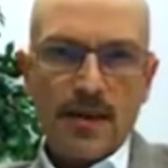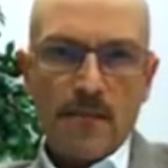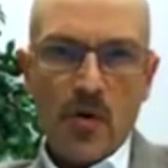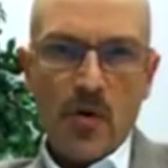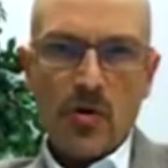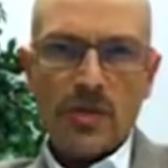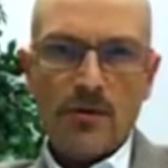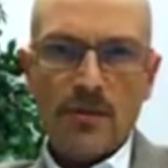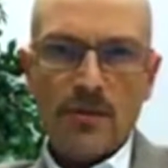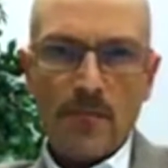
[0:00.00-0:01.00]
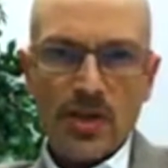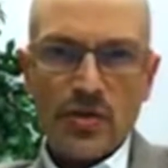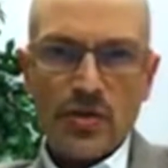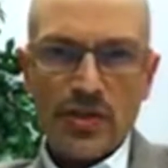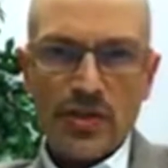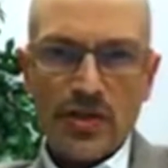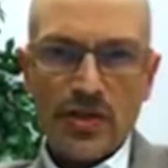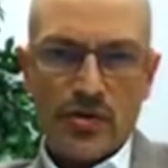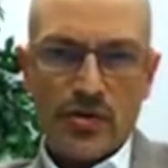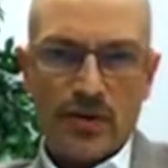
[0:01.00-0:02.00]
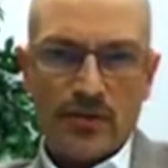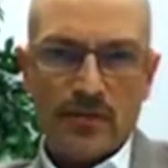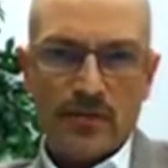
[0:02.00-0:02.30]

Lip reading: Muslim majority nation.